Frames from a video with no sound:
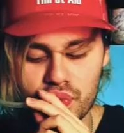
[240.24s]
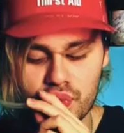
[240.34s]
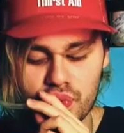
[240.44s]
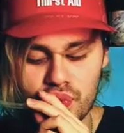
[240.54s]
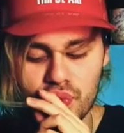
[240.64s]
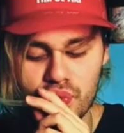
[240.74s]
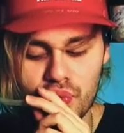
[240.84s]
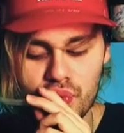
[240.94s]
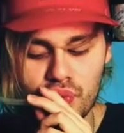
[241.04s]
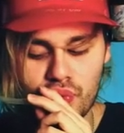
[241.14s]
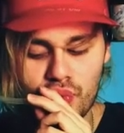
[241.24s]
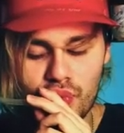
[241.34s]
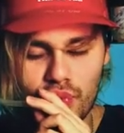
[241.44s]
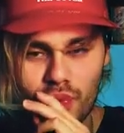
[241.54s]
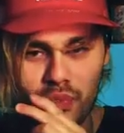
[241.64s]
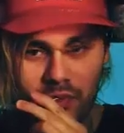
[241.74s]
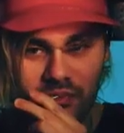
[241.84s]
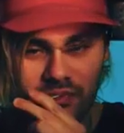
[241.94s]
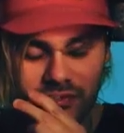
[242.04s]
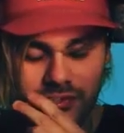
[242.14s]

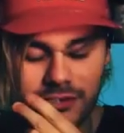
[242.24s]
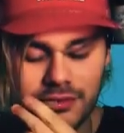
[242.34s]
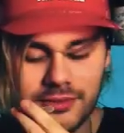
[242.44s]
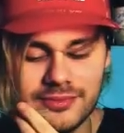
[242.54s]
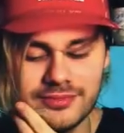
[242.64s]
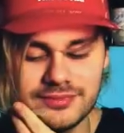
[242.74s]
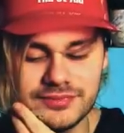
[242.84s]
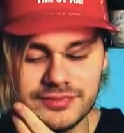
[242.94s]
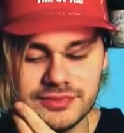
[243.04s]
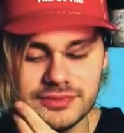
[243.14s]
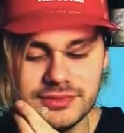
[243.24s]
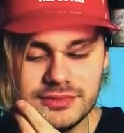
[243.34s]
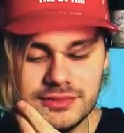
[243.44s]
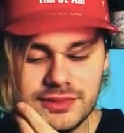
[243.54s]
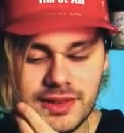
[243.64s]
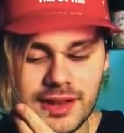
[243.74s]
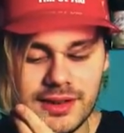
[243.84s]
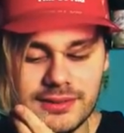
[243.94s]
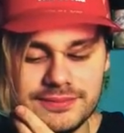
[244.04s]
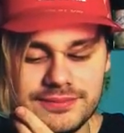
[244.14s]

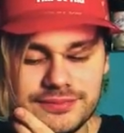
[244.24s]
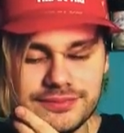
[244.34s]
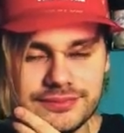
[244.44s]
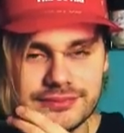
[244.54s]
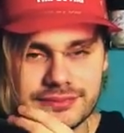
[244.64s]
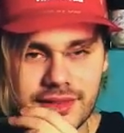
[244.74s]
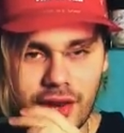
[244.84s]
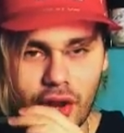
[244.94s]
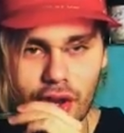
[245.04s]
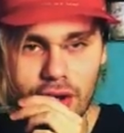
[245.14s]
Nobody speaks.